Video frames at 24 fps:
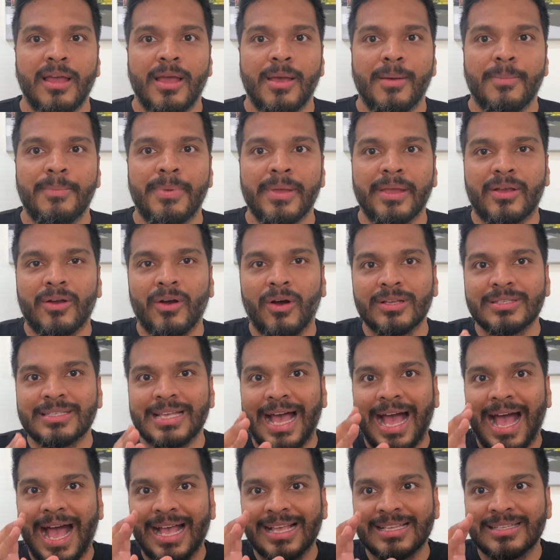Because
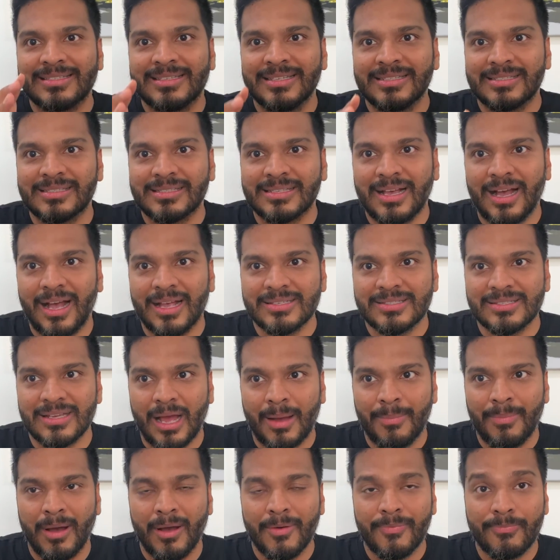as discussed
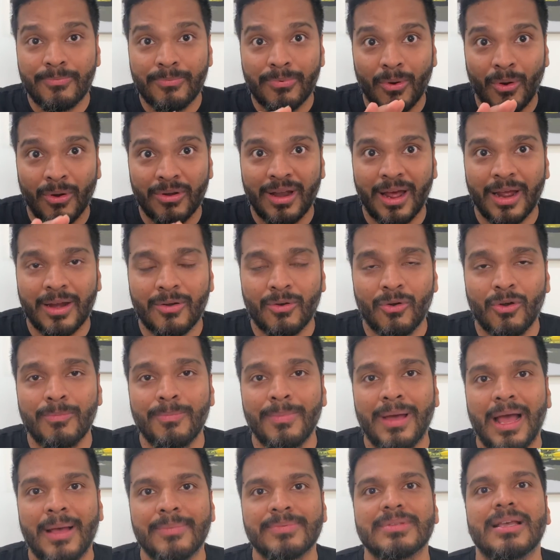above, product
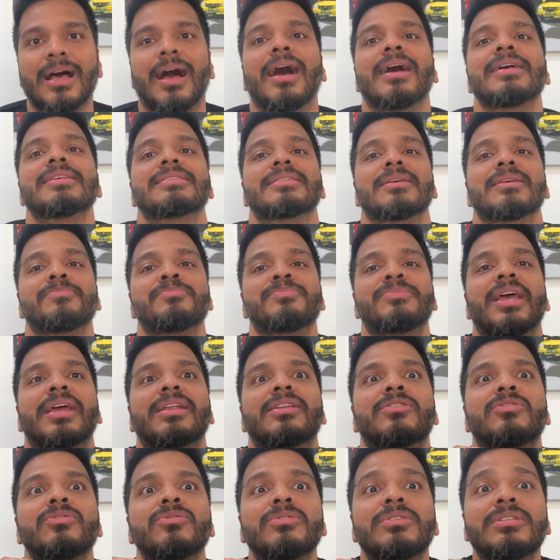roadmaps are
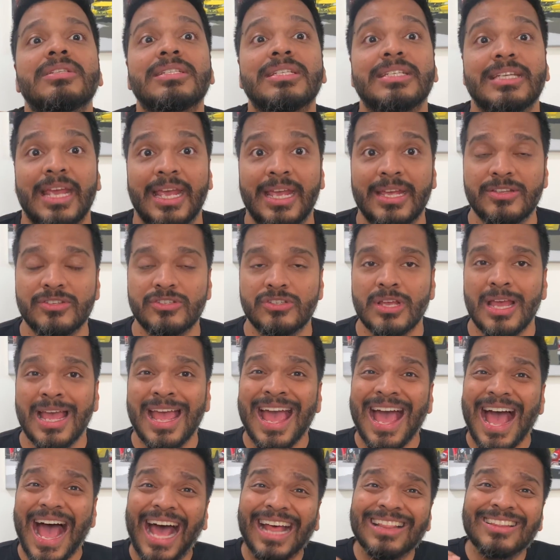subject to change.
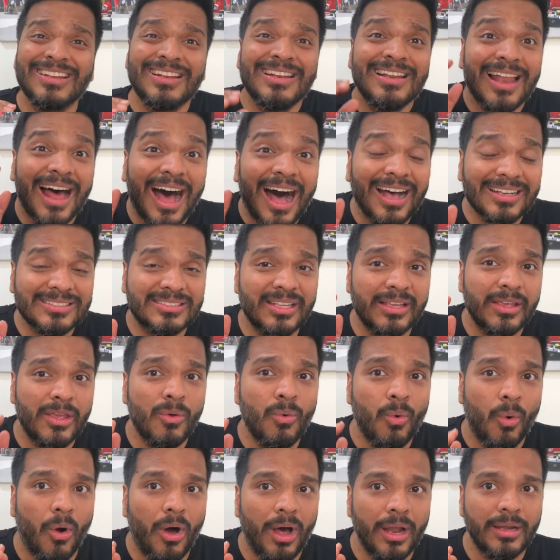And the last thing you
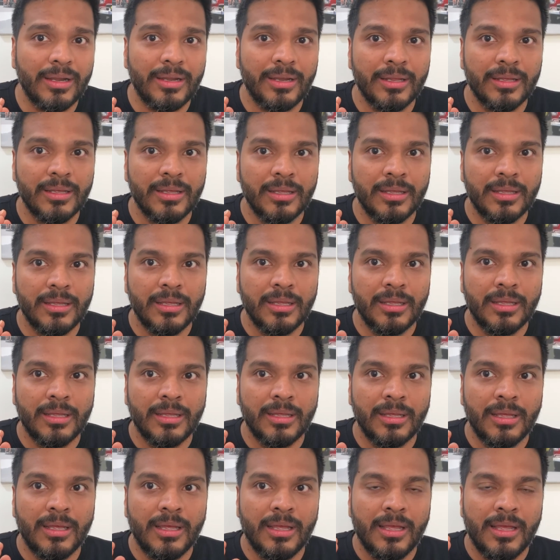want
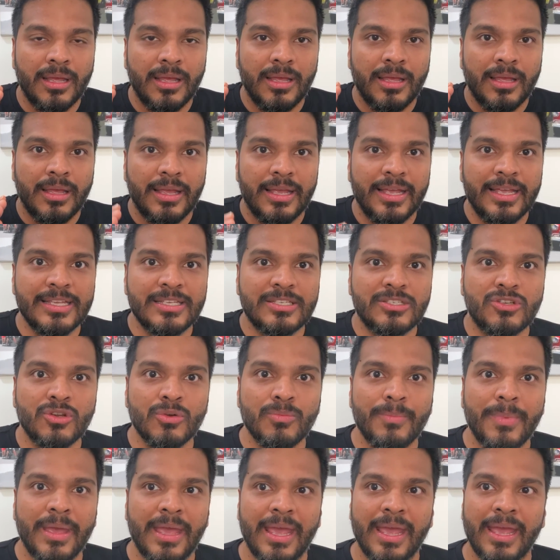is to
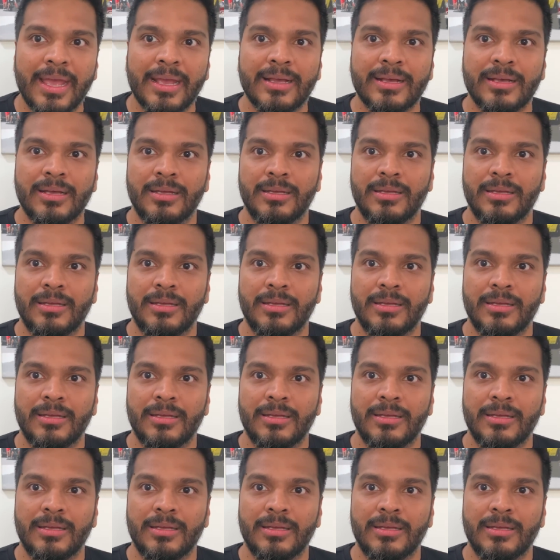make